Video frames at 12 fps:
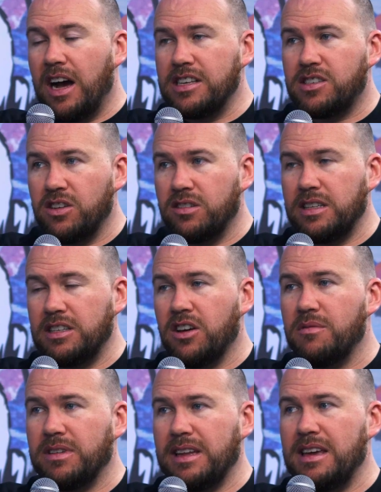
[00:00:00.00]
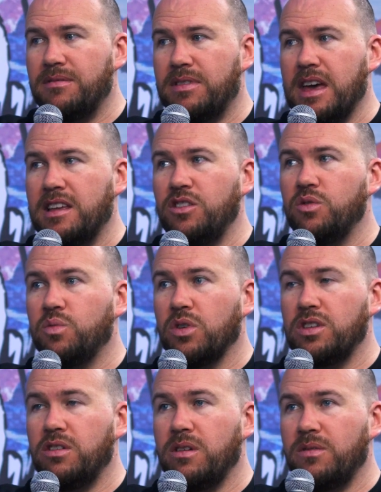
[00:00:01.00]
I certainly don't believe that you'd
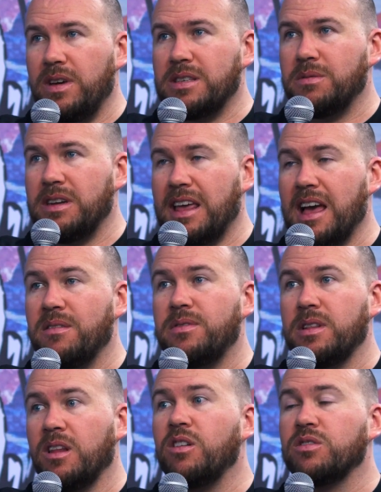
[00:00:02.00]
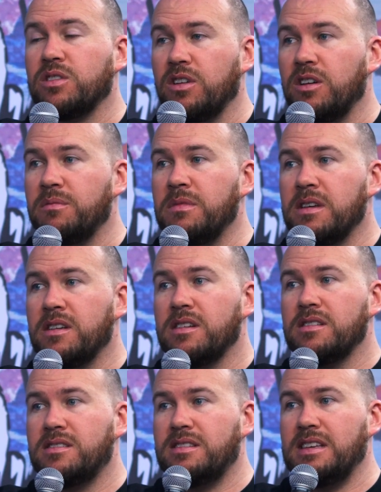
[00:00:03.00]
want your investment account for the long term
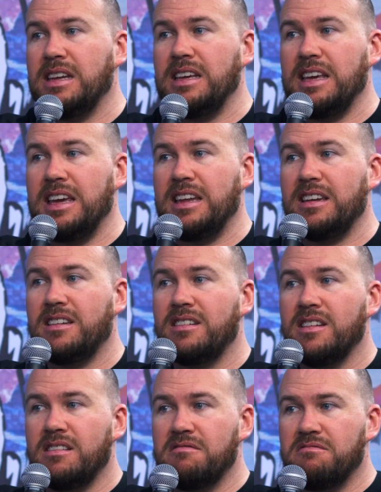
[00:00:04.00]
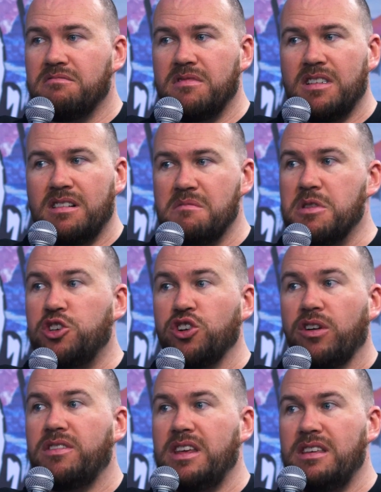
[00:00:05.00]
sitting in
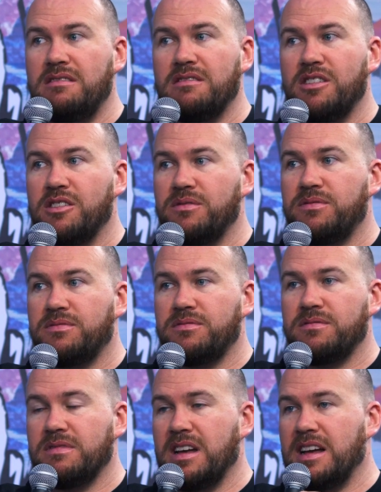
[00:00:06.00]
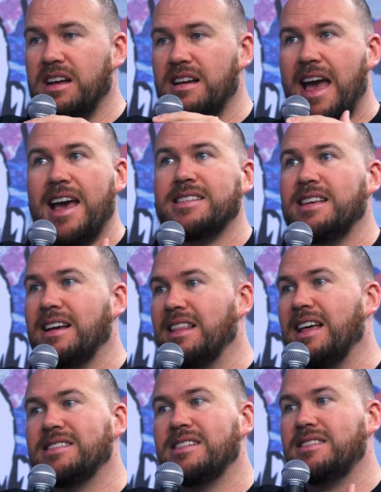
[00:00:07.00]
majority of asset
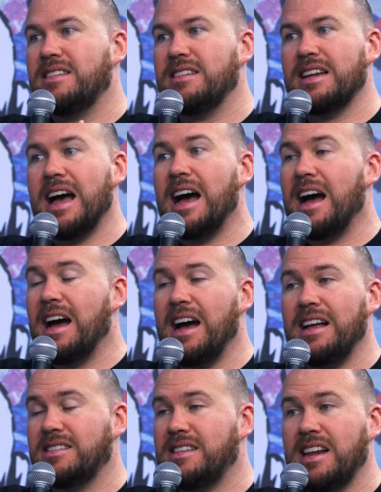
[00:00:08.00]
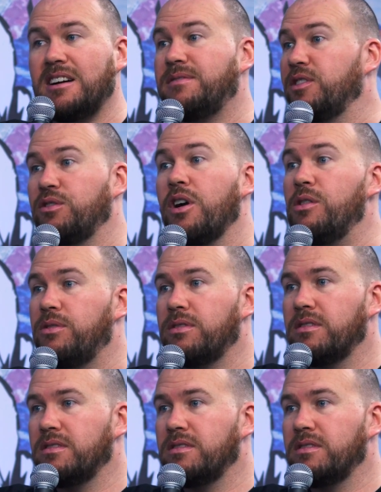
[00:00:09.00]
classes that aren't set up for growth.